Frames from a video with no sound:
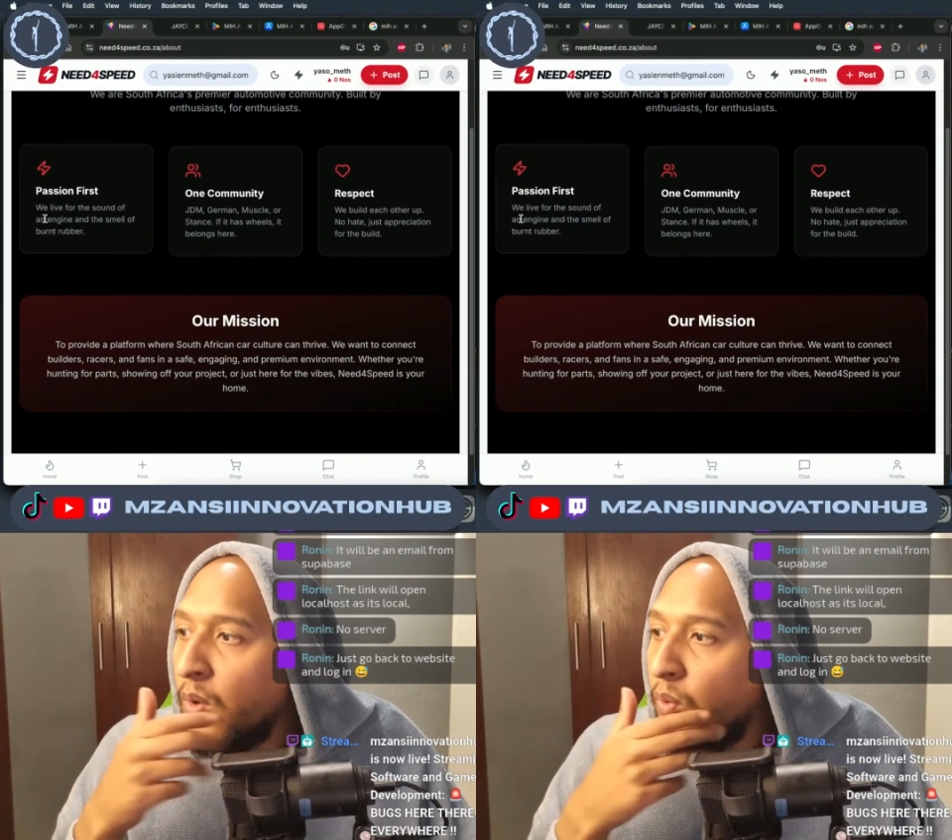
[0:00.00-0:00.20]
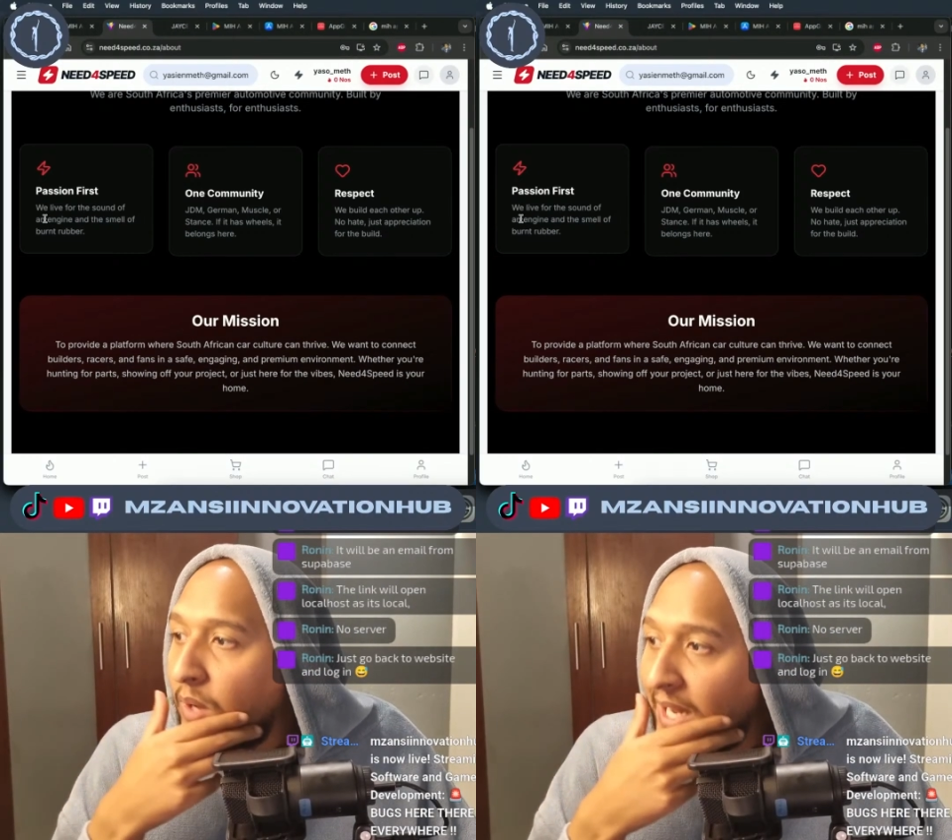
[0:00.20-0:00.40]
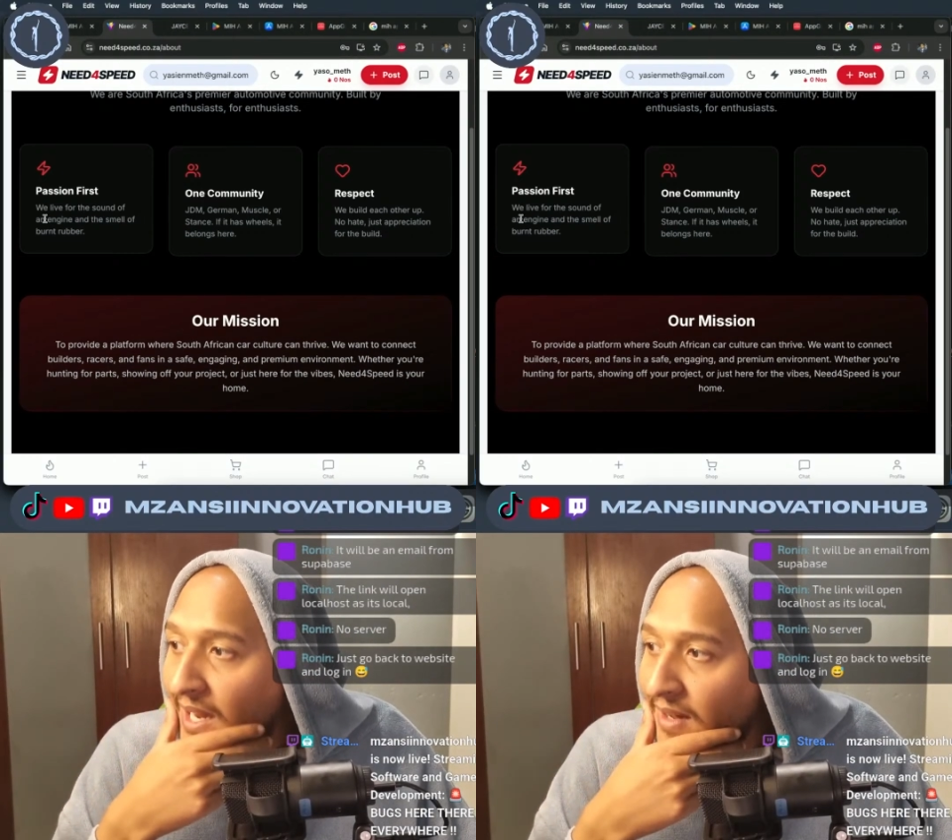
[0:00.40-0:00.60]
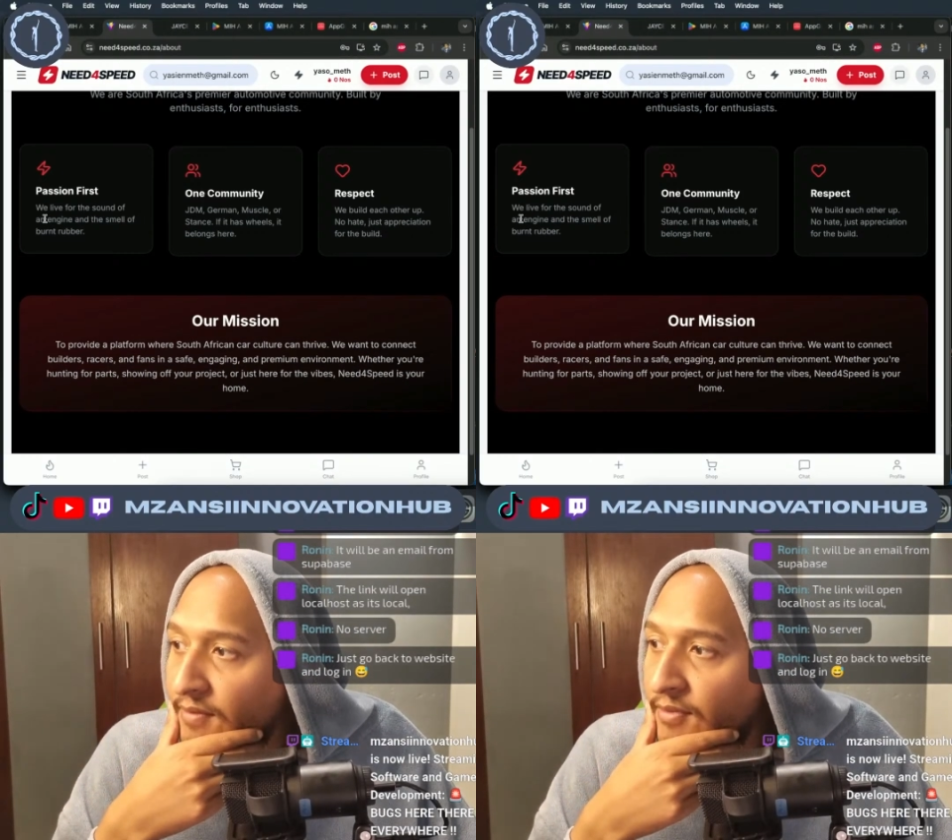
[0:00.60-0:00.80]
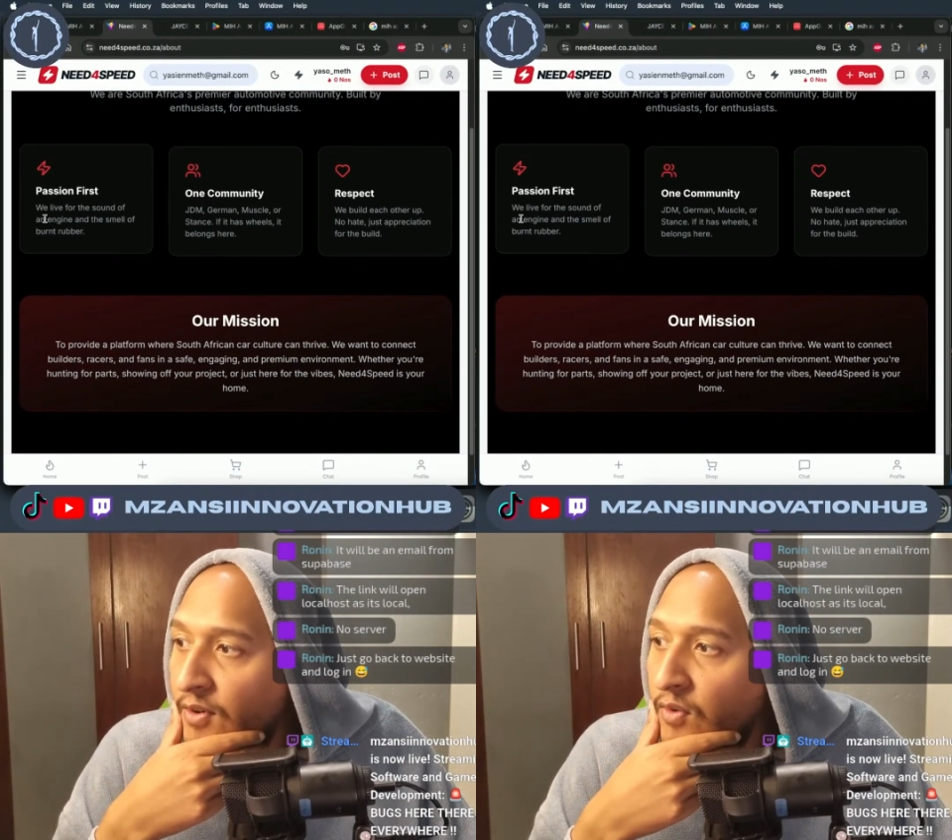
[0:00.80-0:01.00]
We
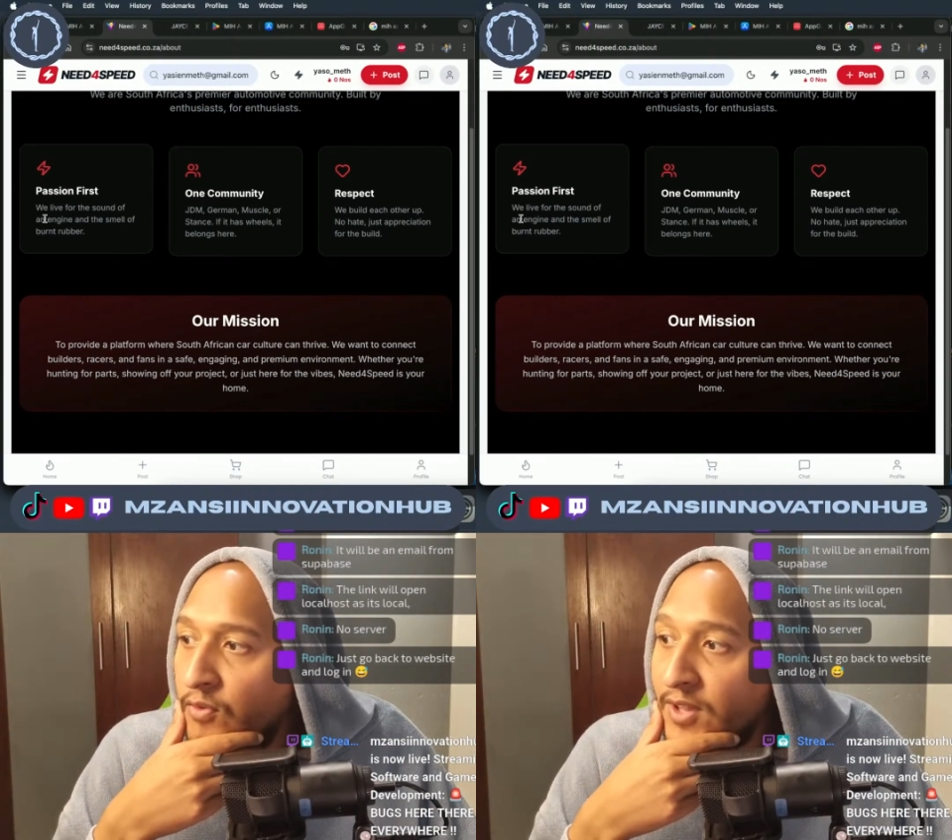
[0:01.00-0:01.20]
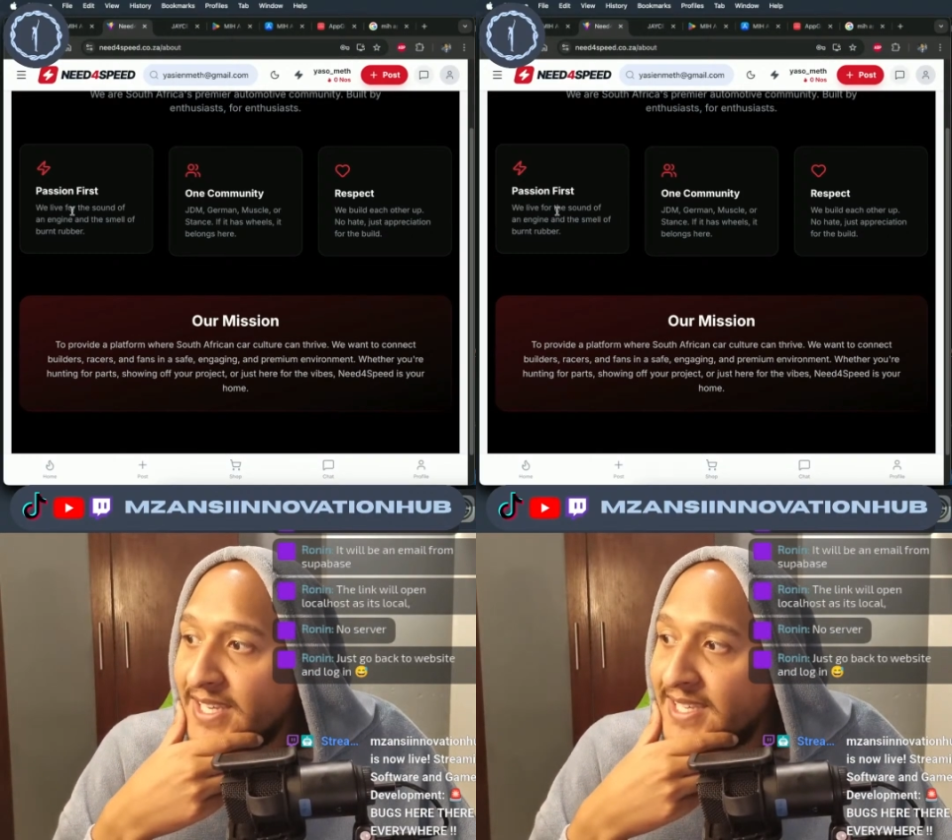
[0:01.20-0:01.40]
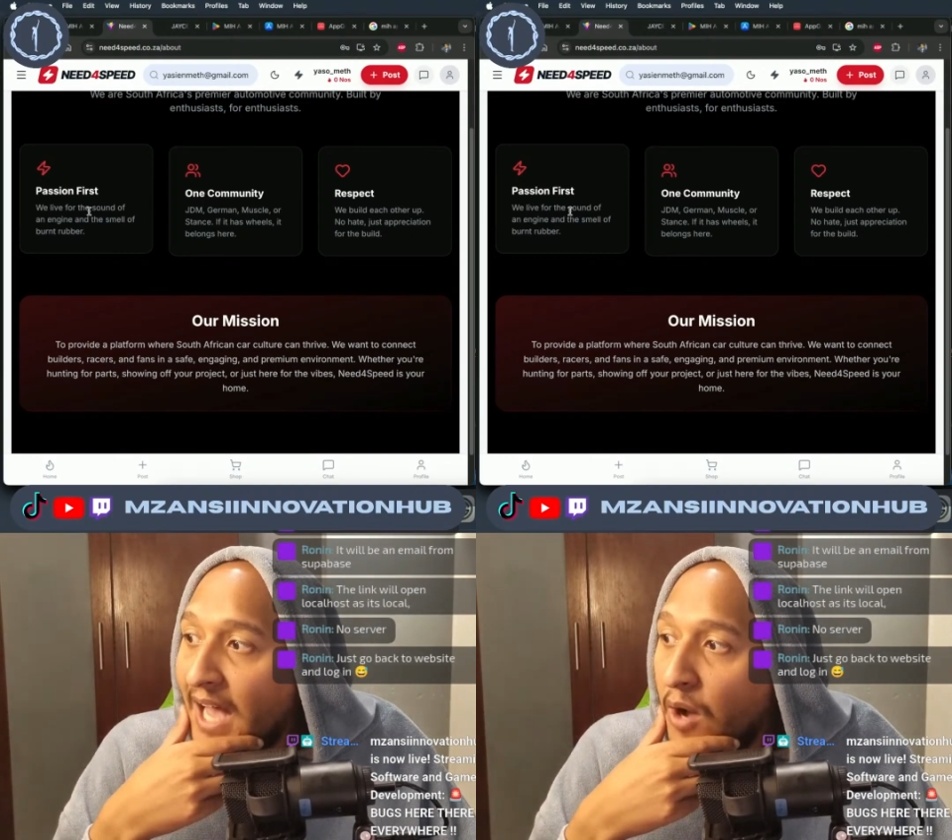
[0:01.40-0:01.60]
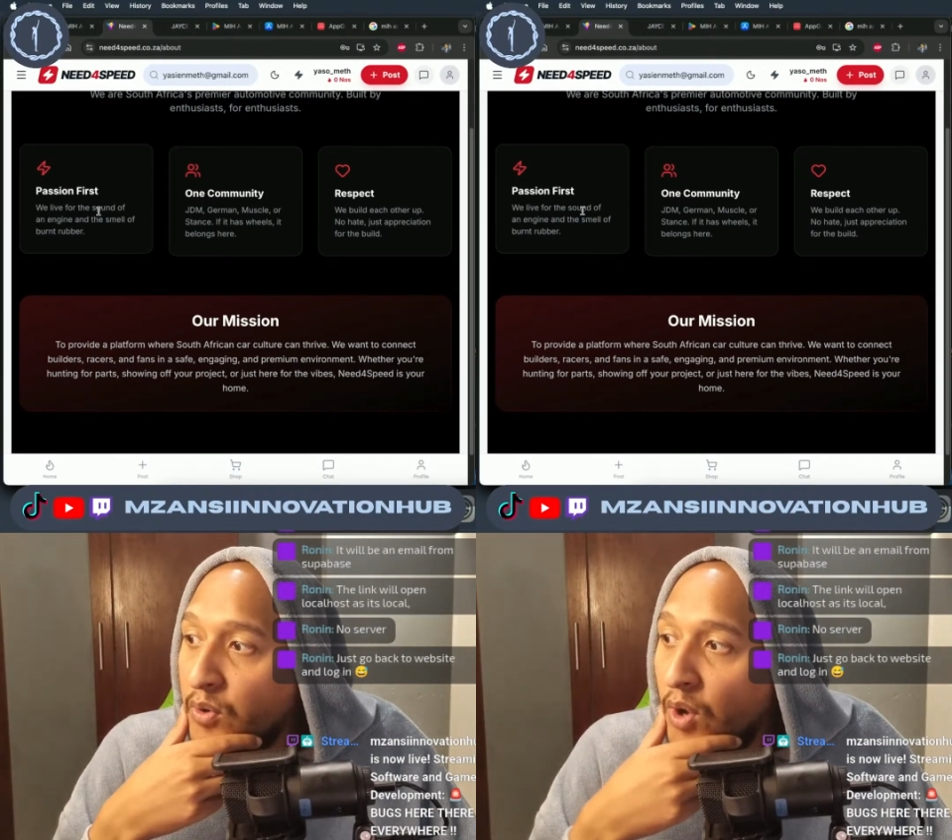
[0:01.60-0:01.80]
live for the sound